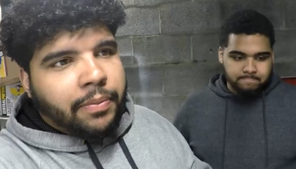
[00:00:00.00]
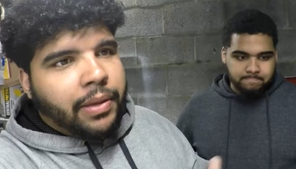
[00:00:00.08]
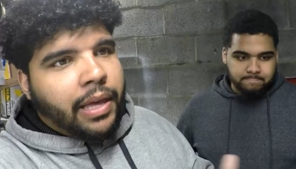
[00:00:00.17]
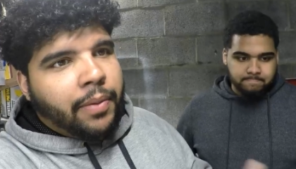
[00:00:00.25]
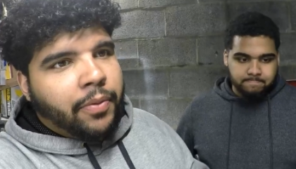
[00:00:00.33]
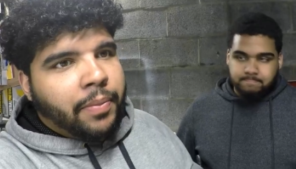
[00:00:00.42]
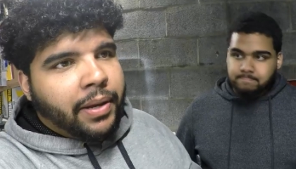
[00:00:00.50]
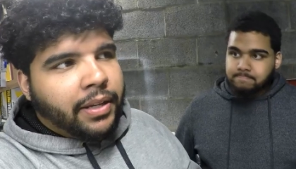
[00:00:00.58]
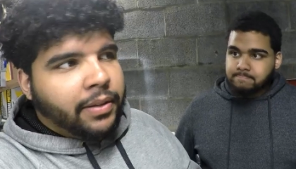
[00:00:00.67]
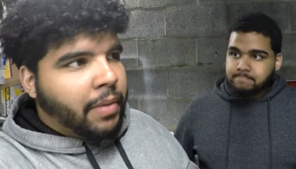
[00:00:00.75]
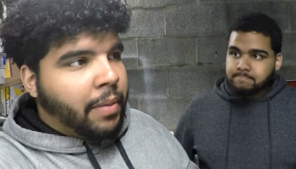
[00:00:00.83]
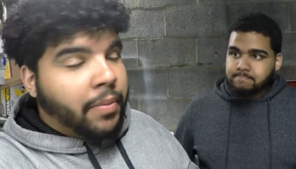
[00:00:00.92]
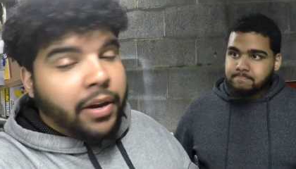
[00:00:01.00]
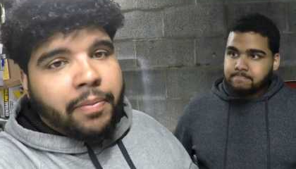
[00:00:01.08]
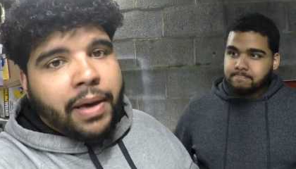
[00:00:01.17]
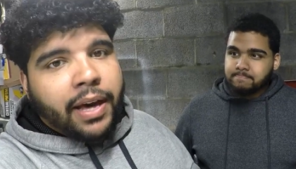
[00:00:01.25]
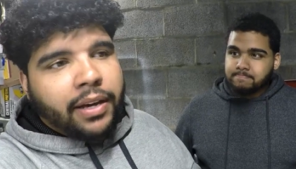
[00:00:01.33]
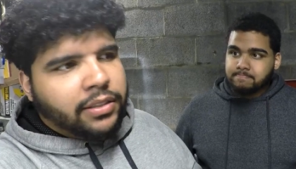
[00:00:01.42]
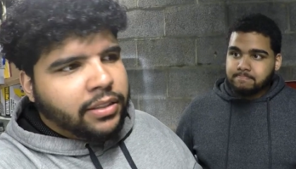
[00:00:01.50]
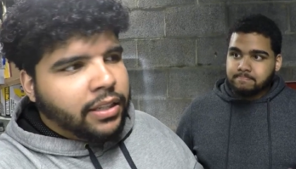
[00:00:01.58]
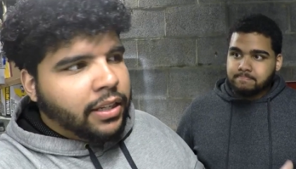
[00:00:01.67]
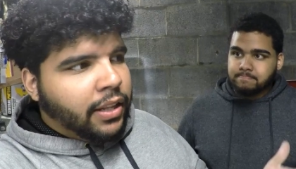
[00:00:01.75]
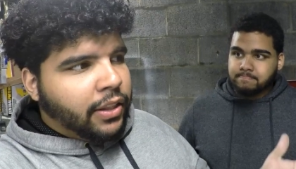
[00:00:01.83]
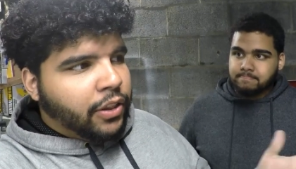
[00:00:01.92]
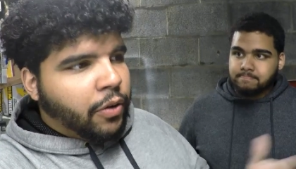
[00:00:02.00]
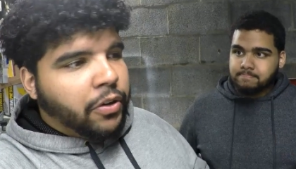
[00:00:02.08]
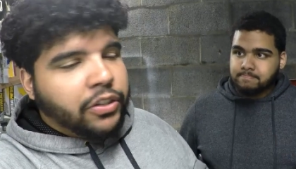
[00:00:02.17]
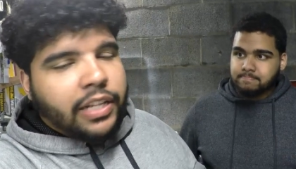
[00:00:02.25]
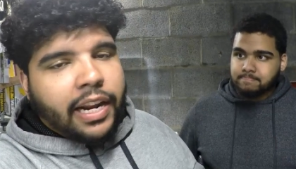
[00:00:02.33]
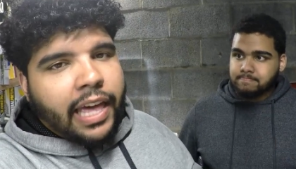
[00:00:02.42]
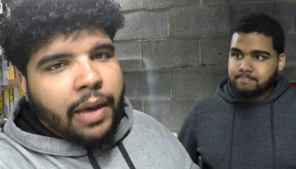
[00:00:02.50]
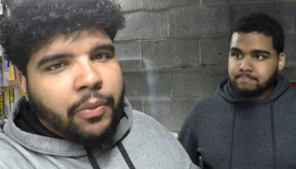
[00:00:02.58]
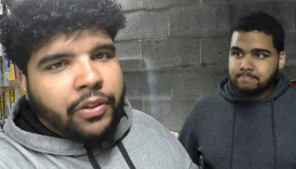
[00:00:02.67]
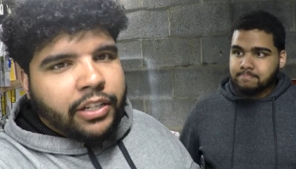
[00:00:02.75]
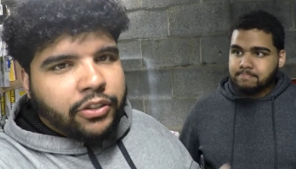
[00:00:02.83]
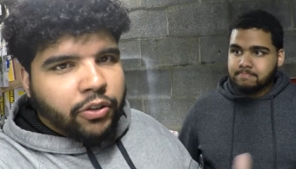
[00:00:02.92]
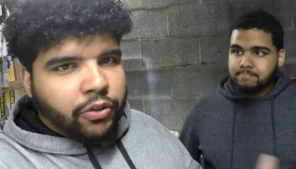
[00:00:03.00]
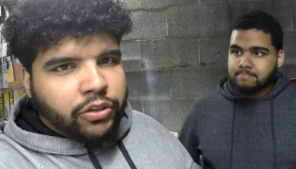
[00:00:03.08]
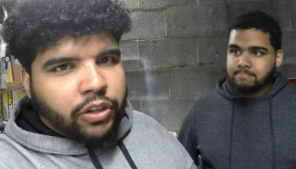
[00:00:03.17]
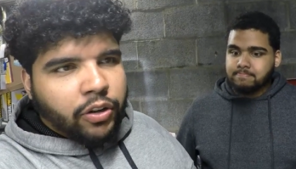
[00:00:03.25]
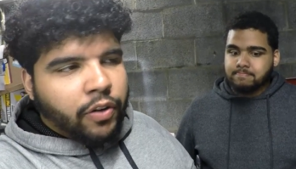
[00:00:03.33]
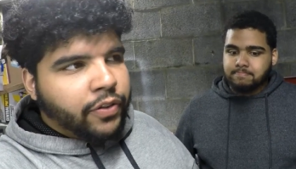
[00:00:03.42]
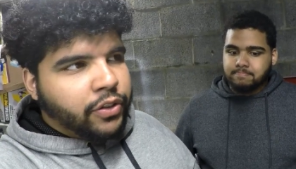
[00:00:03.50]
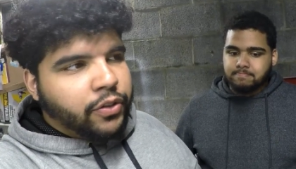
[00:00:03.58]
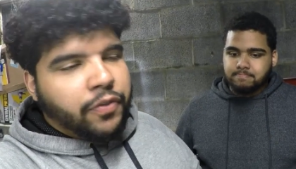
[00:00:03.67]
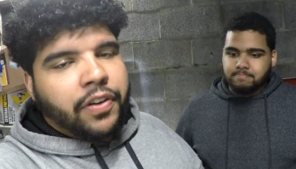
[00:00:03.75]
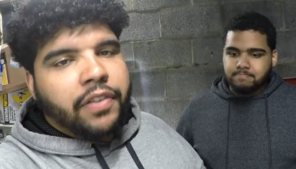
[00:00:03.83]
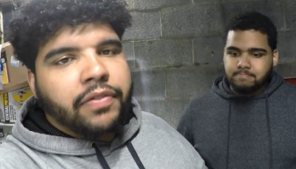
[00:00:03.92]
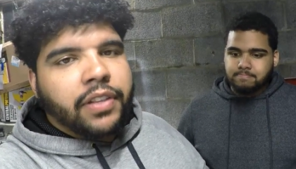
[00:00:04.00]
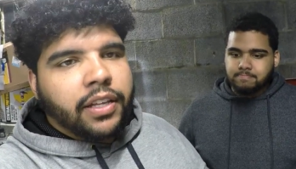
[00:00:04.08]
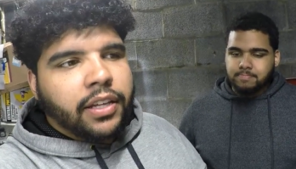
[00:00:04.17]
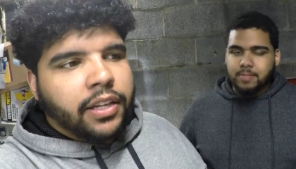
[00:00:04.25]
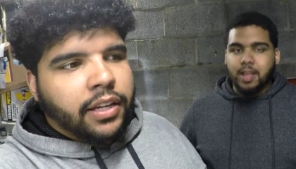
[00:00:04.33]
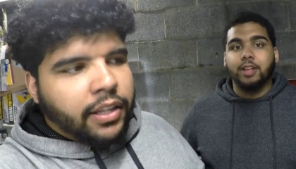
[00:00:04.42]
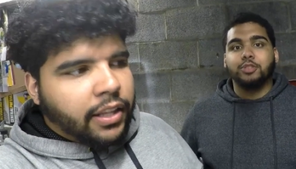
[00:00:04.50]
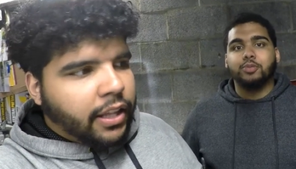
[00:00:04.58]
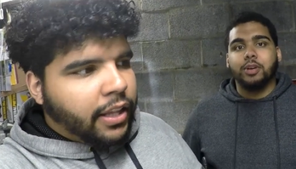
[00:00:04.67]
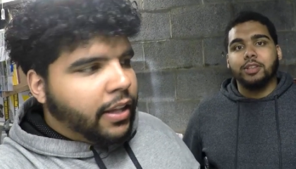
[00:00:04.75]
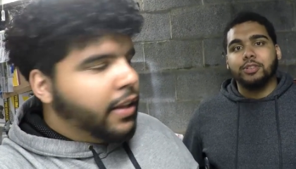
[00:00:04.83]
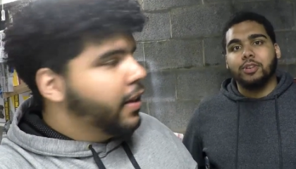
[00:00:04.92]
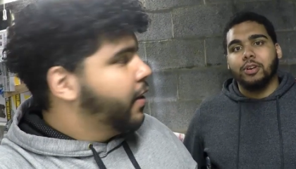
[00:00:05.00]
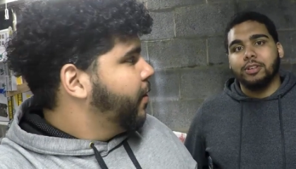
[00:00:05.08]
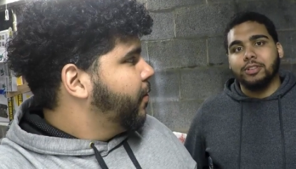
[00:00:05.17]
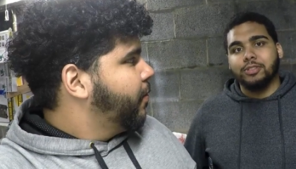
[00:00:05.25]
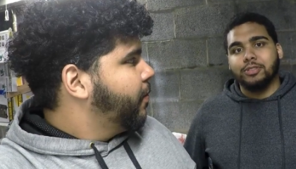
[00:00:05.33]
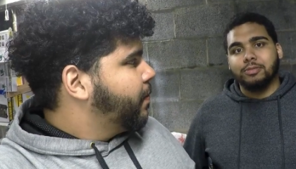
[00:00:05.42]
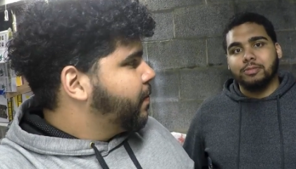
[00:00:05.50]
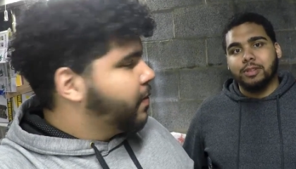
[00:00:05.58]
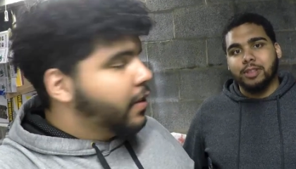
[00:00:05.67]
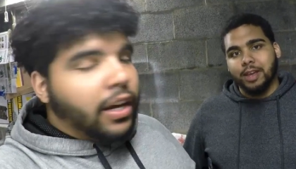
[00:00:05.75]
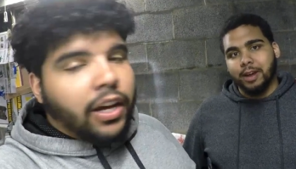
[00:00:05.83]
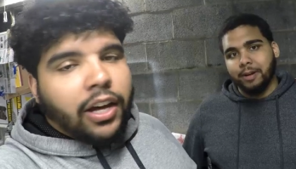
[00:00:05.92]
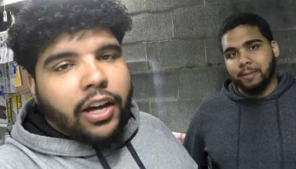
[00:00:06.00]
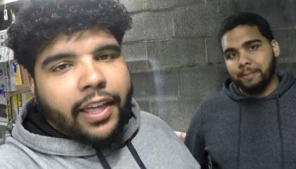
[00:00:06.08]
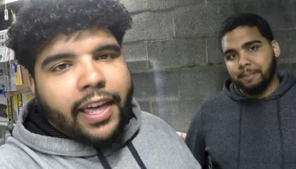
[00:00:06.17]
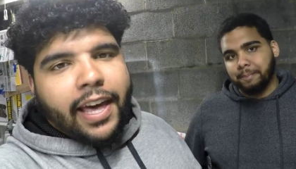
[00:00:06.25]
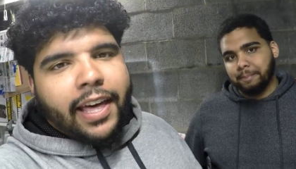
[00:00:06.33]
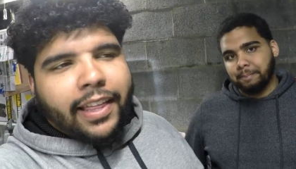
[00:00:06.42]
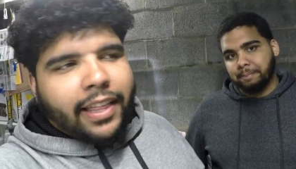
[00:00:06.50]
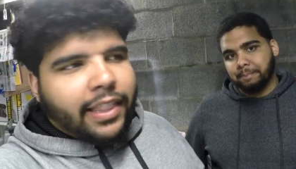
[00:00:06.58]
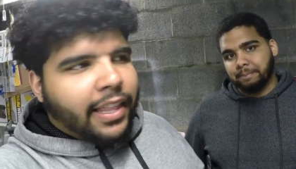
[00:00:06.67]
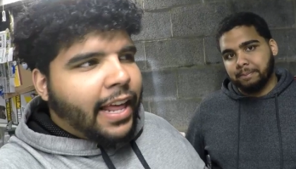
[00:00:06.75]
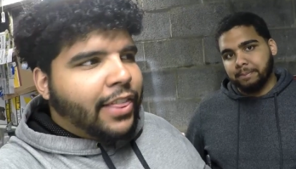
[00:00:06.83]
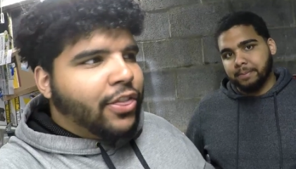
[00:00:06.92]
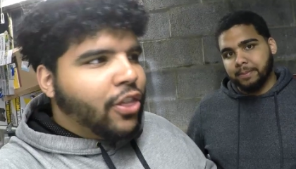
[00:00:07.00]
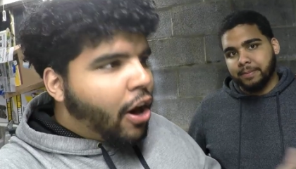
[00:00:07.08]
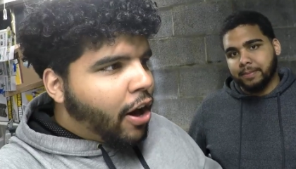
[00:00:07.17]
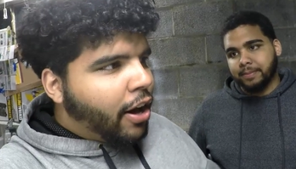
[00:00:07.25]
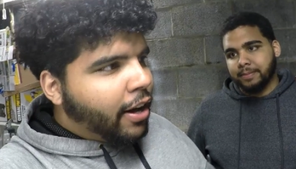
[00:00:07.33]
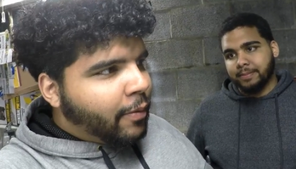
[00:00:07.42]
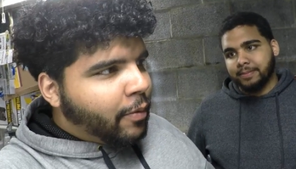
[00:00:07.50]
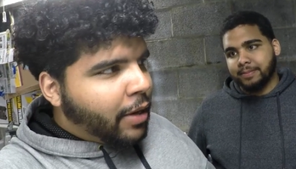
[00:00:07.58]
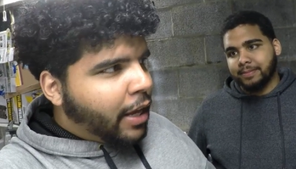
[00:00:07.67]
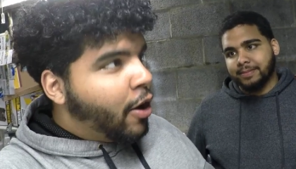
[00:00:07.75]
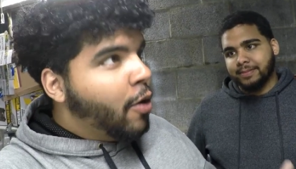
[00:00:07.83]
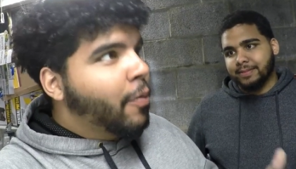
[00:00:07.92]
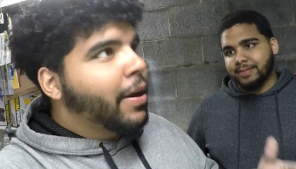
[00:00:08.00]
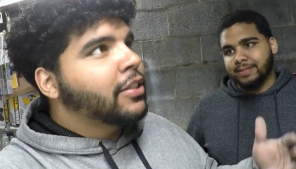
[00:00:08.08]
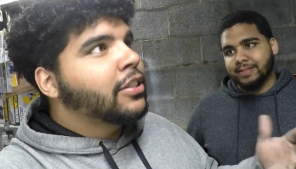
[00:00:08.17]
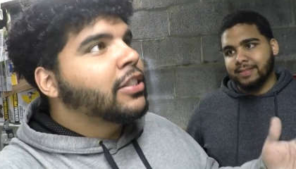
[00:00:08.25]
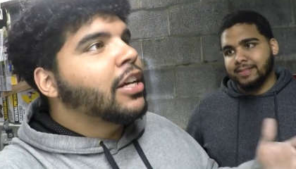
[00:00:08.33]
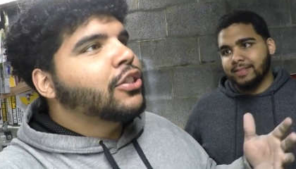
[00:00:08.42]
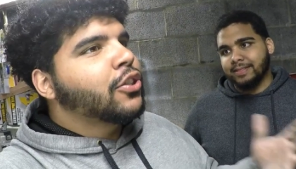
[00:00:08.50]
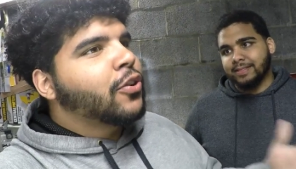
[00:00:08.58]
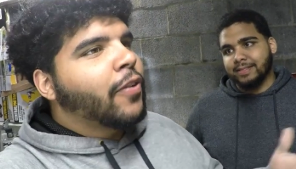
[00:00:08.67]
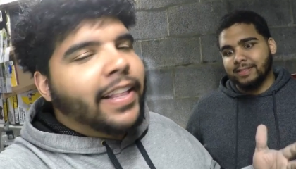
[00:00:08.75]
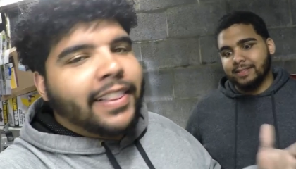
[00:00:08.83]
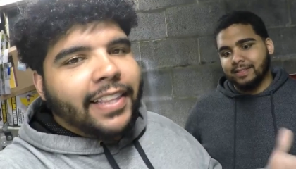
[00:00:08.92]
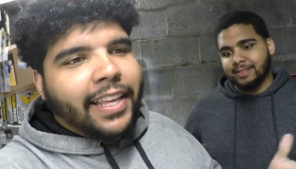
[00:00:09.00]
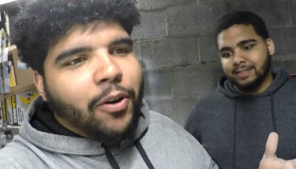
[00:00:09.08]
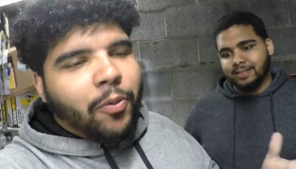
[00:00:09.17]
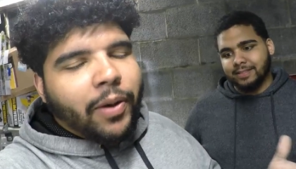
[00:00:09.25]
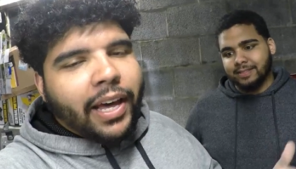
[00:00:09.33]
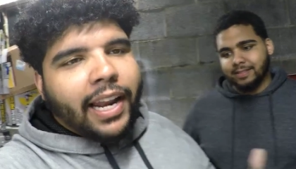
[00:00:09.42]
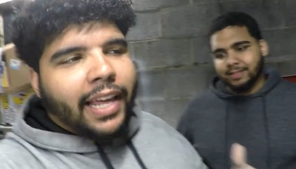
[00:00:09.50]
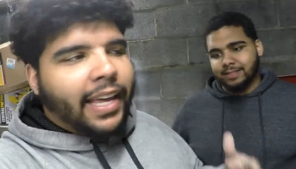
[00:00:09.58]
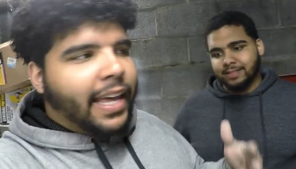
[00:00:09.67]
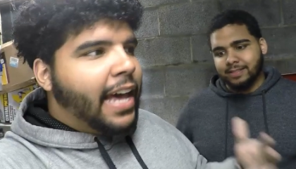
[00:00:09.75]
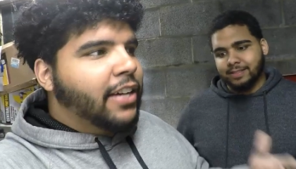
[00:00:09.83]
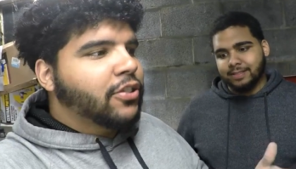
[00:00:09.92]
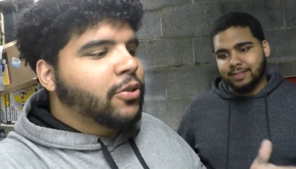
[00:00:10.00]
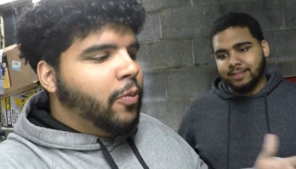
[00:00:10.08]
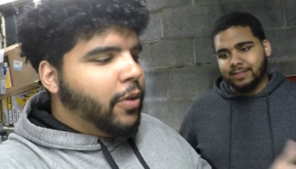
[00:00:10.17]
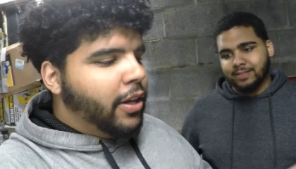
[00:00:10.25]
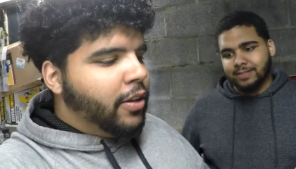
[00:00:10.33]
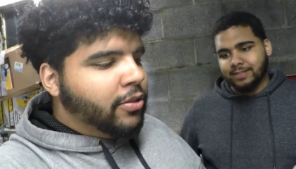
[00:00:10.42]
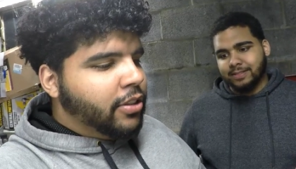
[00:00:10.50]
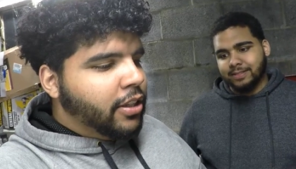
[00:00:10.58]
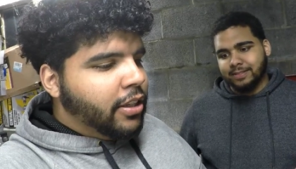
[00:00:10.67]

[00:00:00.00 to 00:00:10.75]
Speaker 1: be able to make my money back because the wheels that it came with, I sold those alone for two fifty. Hence why this
Speaker 2: car is in the air.
Speaker 1: Uh, yeah, and then I thought we are like, oh, we got such a great deal. We got like extra wheels